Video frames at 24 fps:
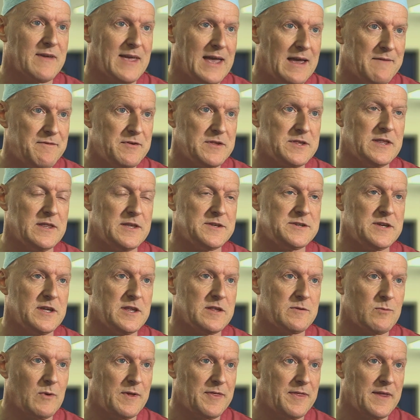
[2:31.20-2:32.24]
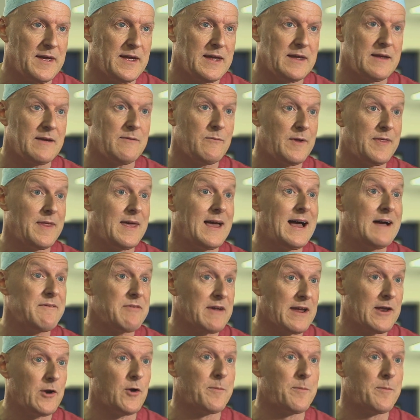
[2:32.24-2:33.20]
care facilities when they're having